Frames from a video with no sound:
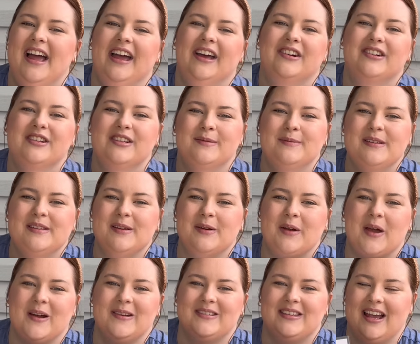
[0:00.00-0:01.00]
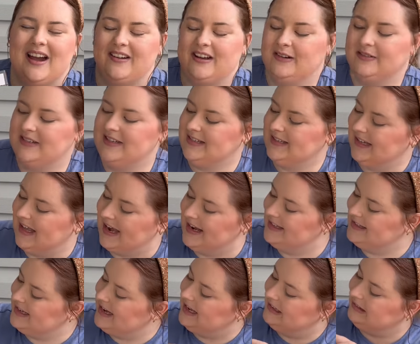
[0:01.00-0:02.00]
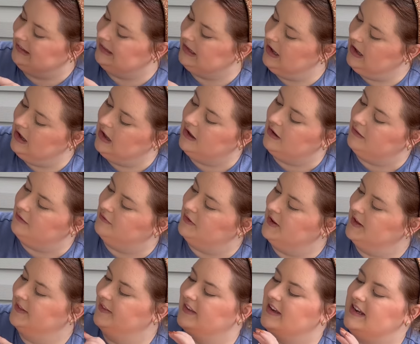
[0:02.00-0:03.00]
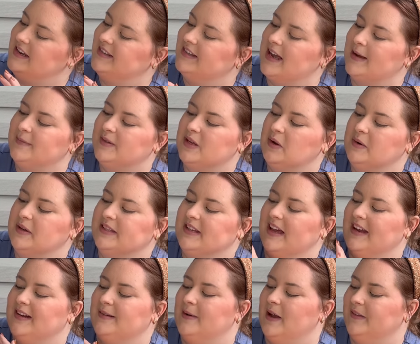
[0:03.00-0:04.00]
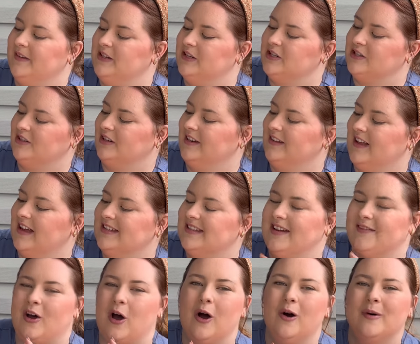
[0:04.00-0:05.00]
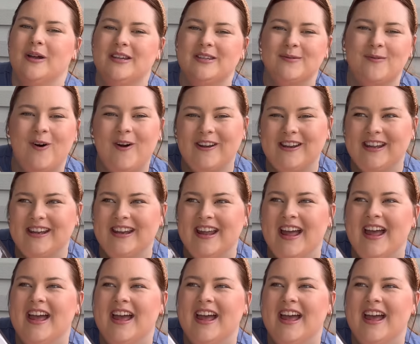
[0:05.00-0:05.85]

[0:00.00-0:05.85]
it'll just be so cozy out here with these lights I love these I'm so excited about these string lights I've always wanted